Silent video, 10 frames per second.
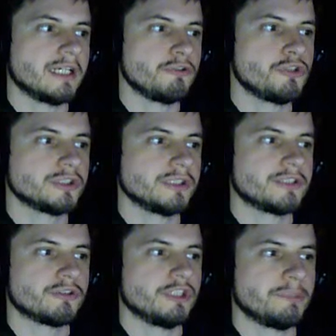Usually
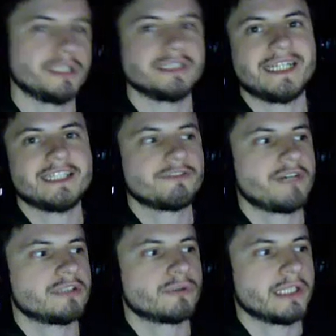it's going to be the latest
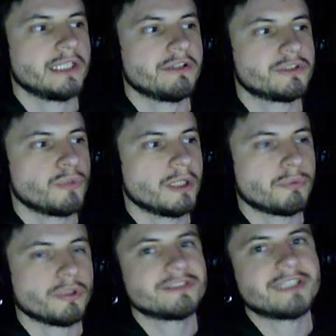file. Right now it's
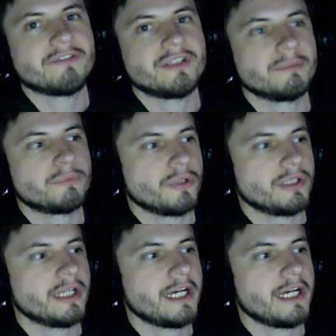1.7.9.